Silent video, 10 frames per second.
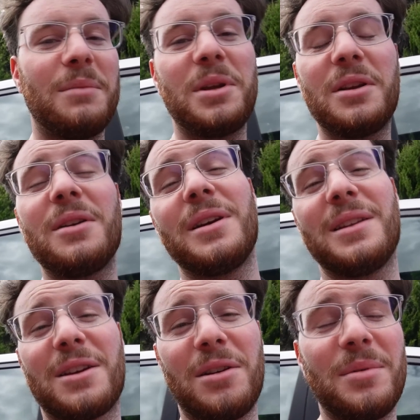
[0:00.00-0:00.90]
let me know in
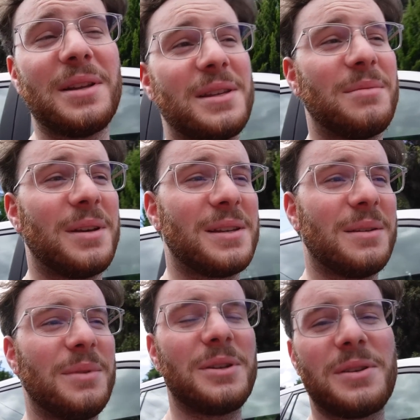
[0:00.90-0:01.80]
the comments because
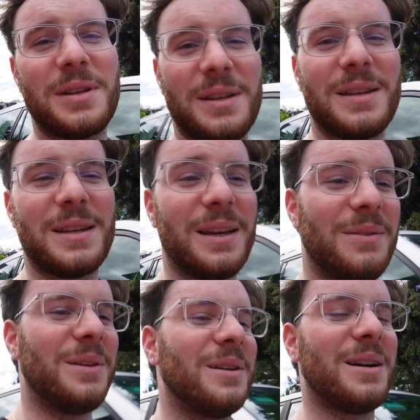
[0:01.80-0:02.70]
I'm interested to see
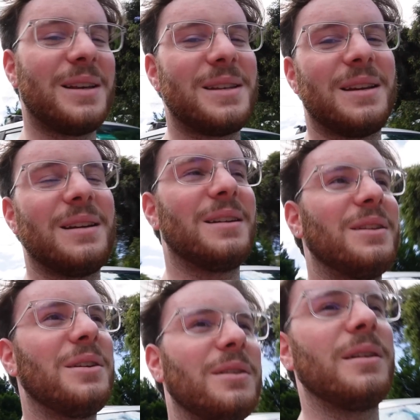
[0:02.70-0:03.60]
if you guys
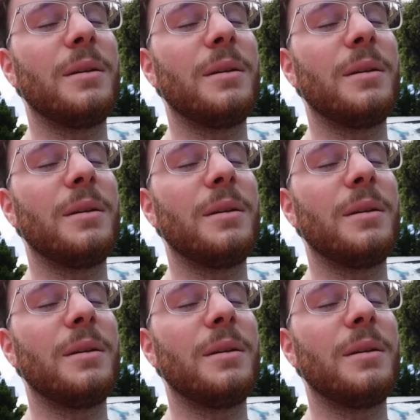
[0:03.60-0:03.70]
know.